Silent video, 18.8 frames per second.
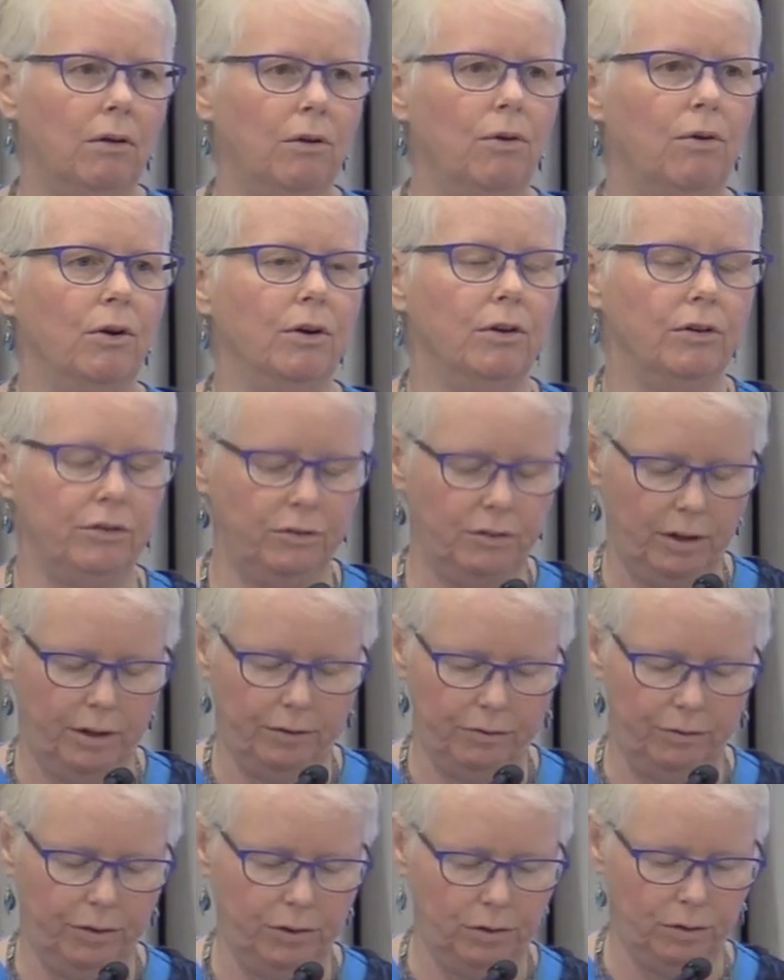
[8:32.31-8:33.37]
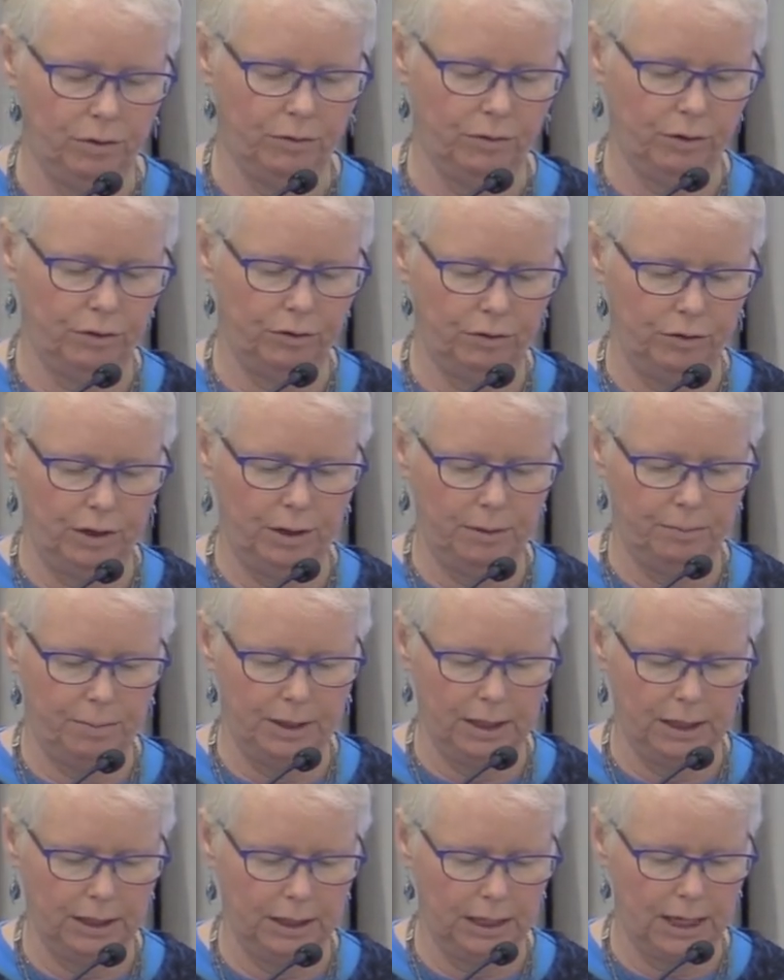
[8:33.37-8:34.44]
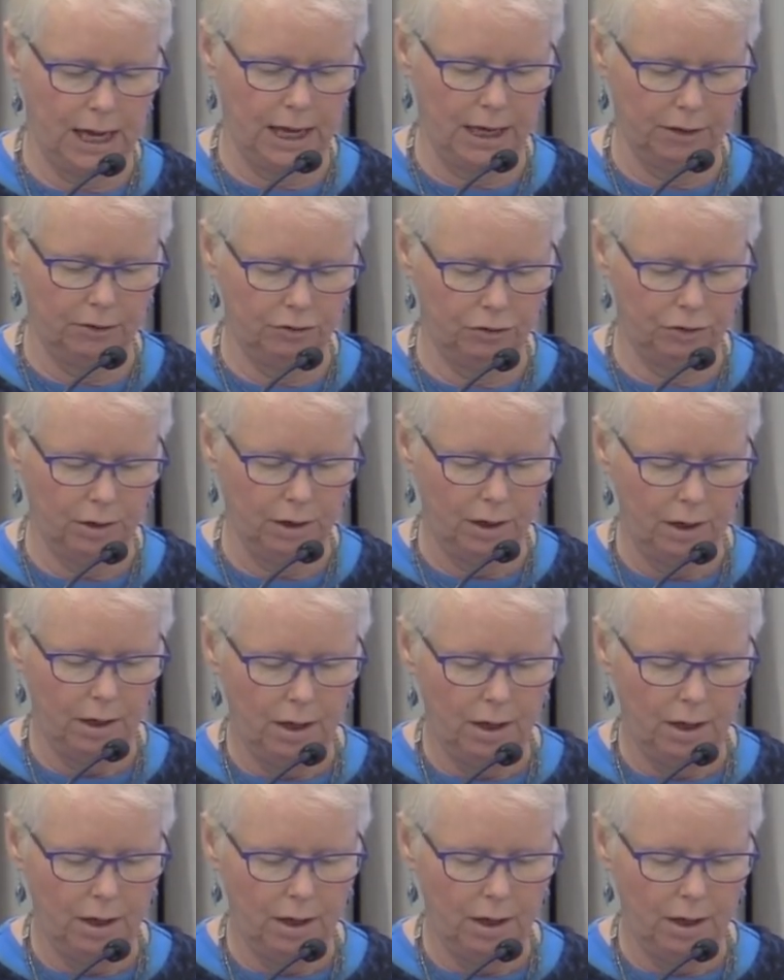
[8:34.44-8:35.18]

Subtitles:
corners of the university be engaged.